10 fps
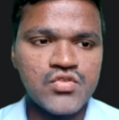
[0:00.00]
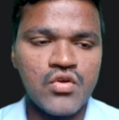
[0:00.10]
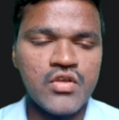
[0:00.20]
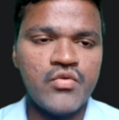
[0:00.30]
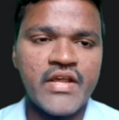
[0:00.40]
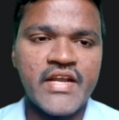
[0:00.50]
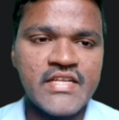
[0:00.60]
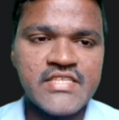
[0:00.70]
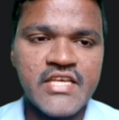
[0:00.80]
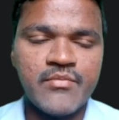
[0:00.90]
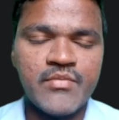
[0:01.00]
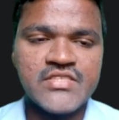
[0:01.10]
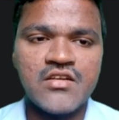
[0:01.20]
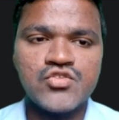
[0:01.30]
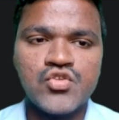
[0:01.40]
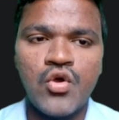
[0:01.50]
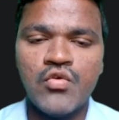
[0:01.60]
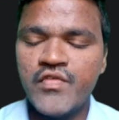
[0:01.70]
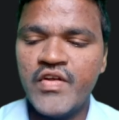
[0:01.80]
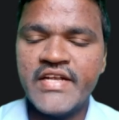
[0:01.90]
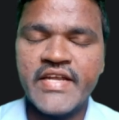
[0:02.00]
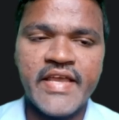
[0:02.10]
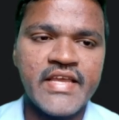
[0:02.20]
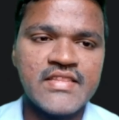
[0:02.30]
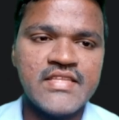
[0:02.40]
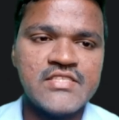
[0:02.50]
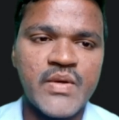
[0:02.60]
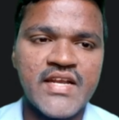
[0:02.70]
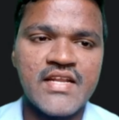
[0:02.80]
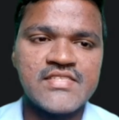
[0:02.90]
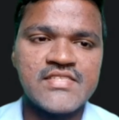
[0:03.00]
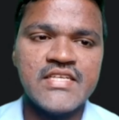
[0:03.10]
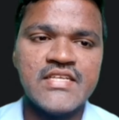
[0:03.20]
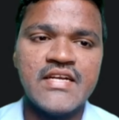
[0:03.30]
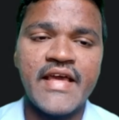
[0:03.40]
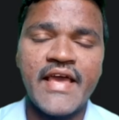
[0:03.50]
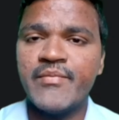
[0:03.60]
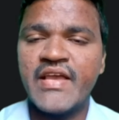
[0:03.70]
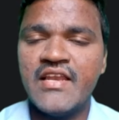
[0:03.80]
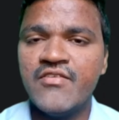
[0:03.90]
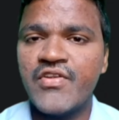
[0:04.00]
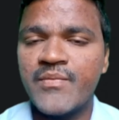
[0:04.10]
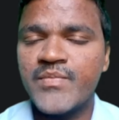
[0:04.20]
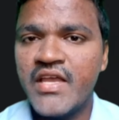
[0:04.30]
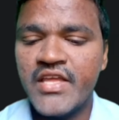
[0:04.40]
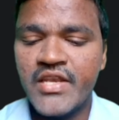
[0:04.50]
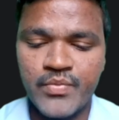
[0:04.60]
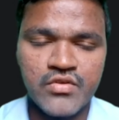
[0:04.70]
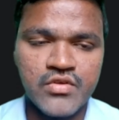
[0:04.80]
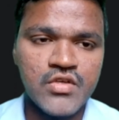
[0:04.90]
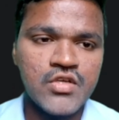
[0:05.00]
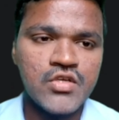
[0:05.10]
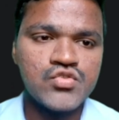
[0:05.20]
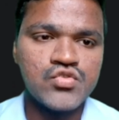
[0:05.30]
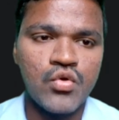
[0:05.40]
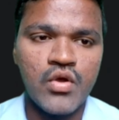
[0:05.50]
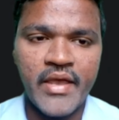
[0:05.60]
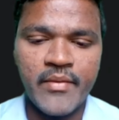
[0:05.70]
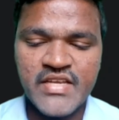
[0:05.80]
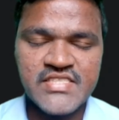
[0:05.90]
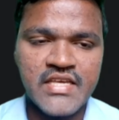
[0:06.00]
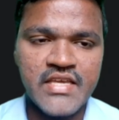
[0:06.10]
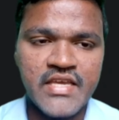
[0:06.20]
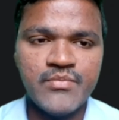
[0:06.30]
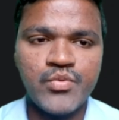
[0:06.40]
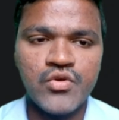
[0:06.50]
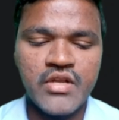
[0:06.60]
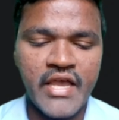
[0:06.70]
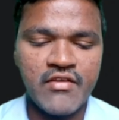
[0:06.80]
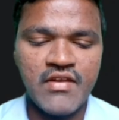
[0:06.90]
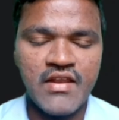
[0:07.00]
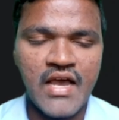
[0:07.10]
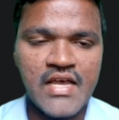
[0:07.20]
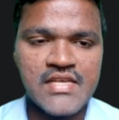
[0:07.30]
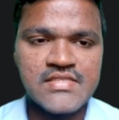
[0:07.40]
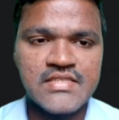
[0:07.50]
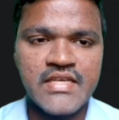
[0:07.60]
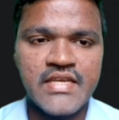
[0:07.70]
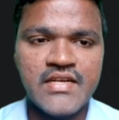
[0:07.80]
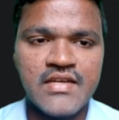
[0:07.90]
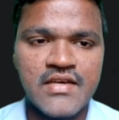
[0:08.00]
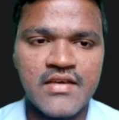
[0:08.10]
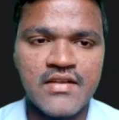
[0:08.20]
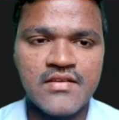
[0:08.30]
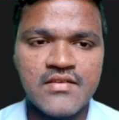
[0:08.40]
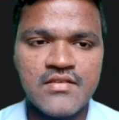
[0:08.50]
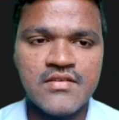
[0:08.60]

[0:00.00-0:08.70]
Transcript: So you are getting same result. So we will take this particular string dynamically from the input. So I am mentioning input. I will ask enter